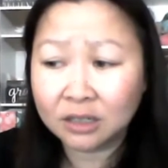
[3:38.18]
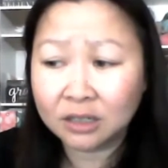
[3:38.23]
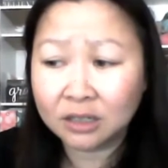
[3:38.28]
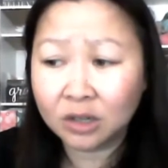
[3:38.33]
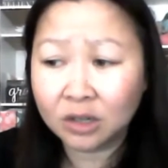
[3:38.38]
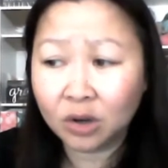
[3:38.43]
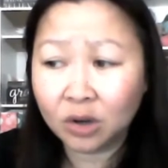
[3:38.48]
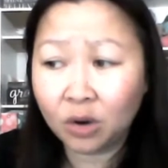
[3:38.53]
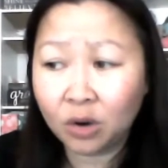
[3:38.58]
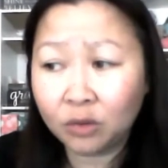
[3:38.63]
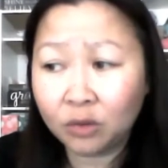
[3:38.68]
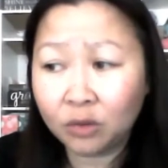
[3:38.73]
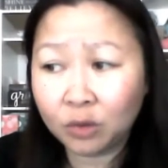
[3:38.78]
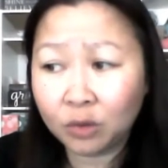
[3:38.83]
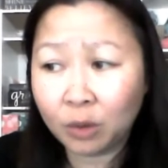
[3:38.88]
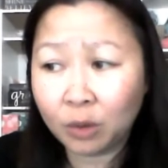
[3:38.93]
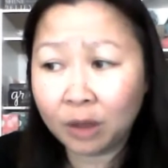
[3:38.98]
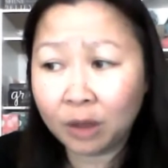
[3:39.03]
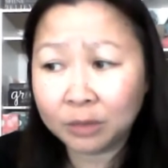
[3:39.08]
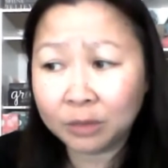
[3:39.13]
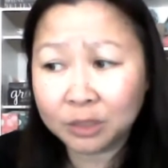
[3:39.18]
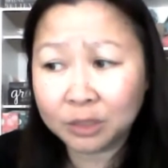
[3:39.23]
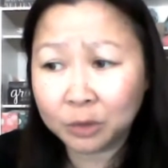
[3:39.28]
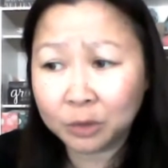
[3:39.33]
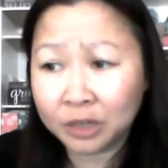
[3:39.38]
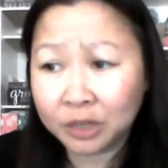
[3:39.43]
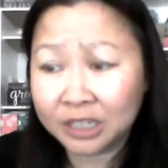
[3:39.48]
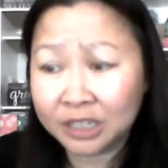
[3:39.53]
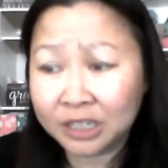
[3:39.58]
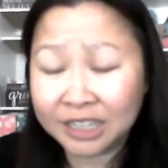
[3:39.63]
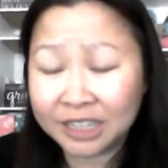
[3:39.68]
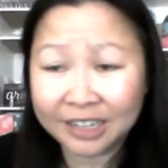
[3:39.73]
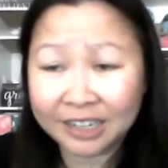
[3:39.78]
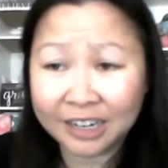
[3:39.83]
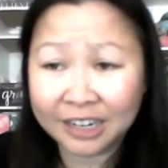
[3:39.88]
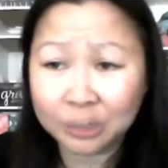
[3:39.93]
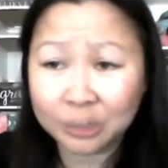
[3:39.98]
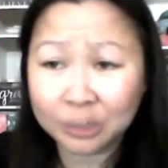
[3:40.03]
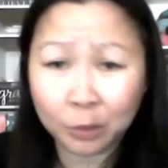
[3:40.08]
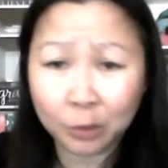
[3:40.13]
overwhelmed, because we're in a day and
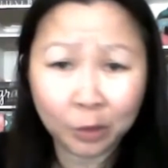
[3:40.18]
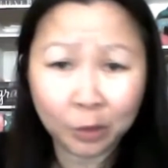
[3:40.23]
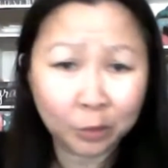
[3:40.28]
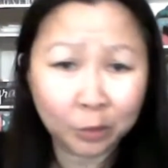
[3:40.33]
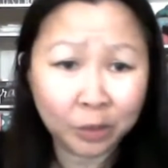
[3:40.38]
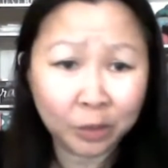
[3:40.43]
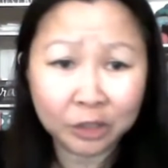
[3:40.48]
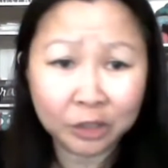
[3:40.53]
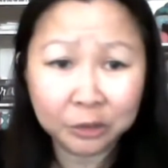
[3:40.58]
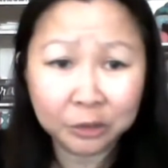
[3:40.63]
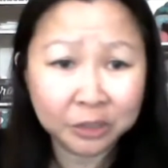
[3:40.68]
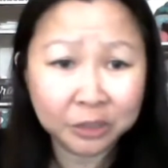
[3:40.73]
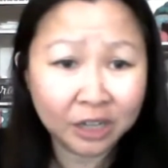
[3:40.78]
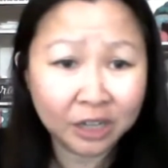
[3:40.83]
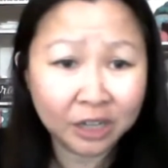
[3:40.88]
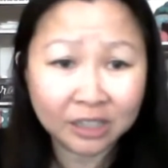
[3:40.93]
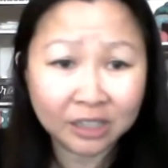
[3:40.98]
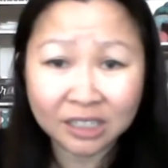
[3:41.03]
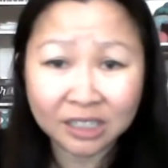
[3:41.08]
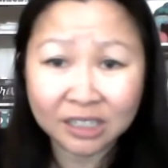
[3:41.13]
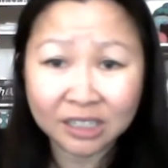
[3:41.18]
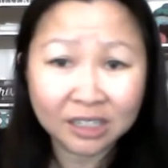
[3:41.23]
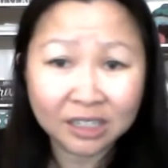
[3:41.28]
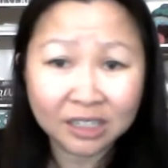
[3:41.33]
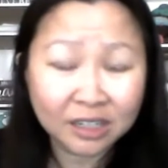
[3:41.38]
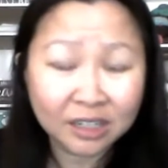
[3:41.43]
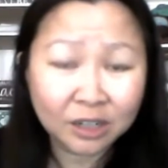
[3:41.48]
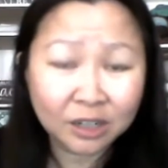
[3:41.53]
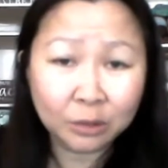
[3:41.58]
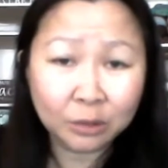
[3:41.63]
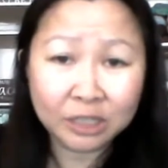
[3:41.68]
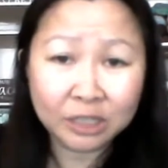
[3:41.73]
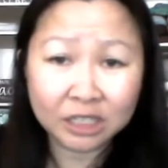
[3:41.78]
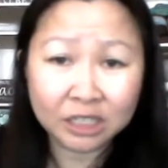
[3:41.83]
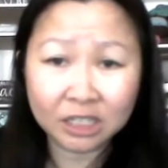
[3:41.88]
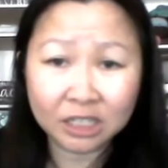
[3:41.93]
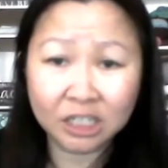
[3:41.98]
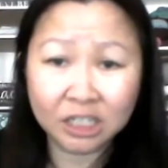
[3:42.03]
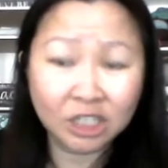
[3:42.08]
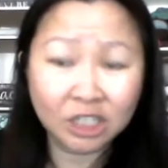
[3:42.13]
age where we just
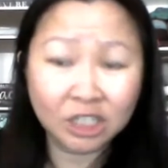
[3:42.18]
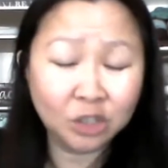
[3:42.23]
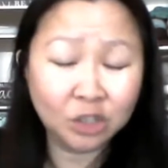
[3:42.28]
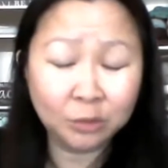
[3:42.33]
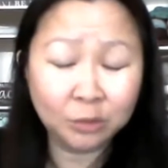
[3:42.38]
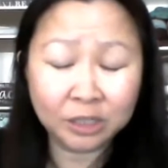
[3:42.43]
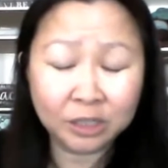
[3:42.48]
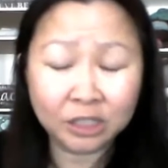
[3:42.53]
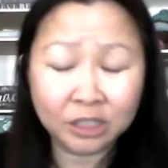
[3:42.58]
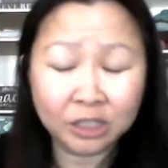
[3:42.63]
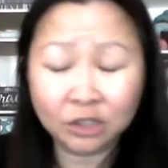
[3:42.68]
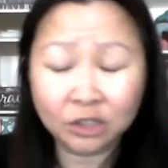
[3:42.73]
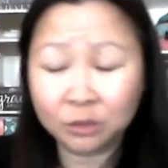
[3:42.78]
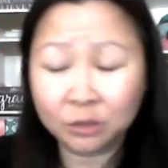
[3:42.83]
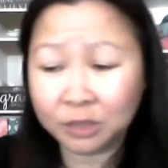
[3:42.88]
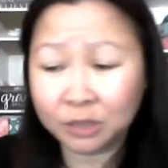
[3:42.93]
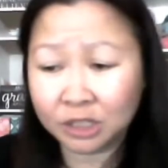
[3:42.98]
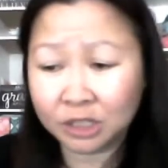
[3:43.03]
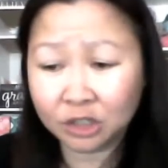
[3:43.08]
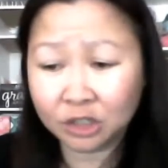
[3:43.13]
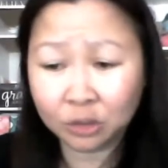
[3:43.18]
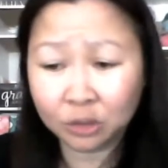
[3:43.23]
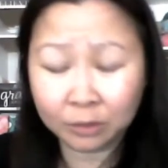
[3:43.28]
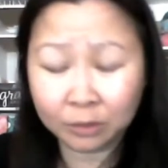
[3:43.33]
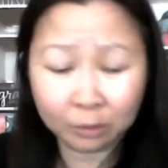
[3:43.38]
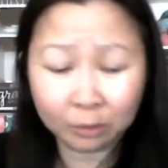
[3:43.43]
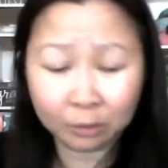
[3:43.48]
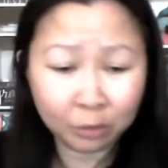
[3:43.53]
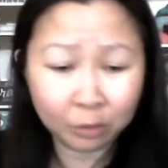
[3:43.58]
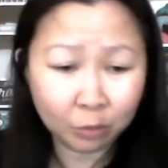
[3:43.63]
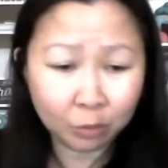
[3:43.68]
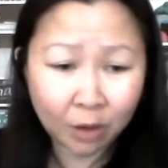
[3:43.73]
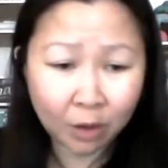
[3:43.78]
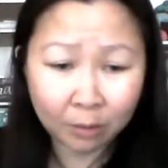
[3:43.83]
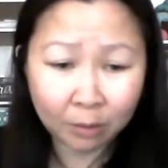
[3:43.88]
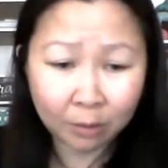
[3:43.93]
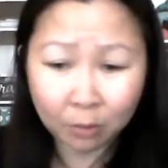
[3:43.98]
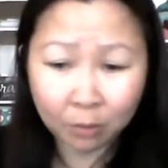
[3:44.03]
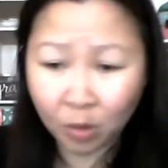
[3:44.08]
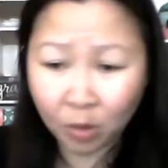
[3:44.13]
consume, and we want
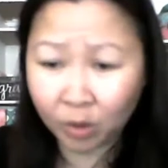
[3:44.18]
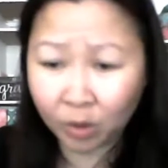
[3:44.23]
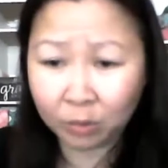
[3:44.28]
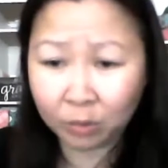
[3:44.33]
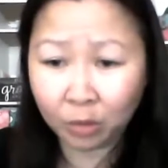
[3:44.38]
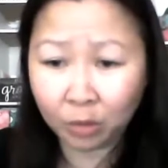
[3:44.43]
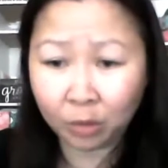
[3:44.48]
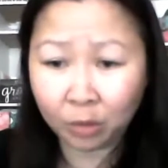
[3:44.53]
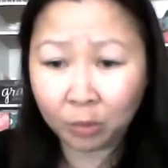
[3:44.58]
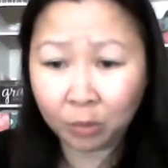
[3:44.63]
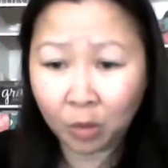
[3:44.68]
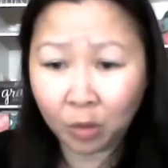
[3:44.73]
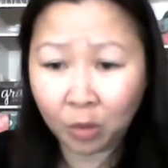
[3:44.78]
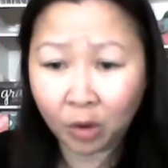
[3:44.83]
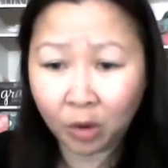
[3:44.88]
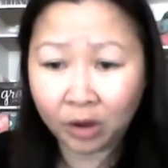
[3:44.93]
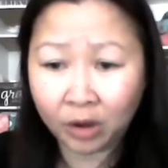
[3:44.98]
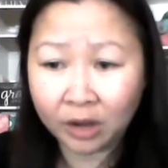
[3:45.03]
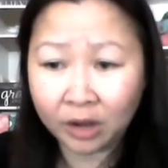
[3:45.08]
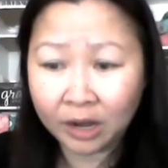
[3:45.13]
more and more and more.